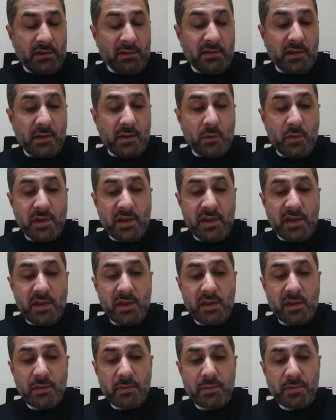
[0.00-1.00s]
They
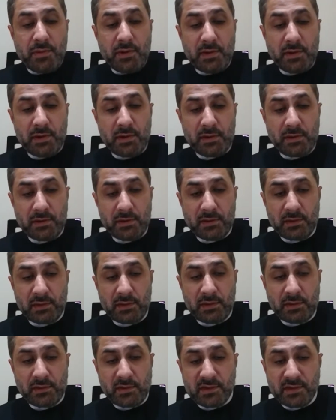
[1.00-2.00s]
weep,
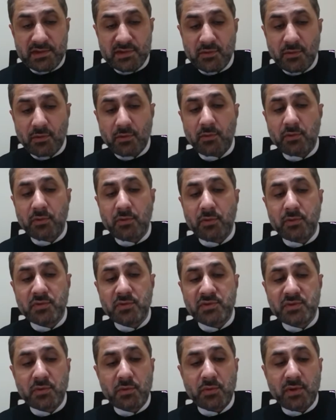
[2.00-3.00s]
their sorrow
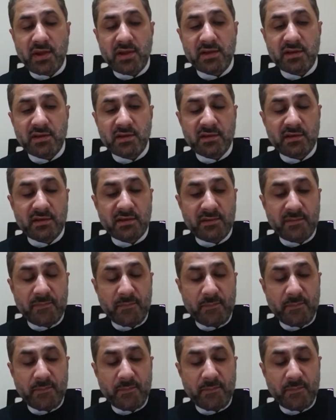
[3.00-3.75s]
knows no end.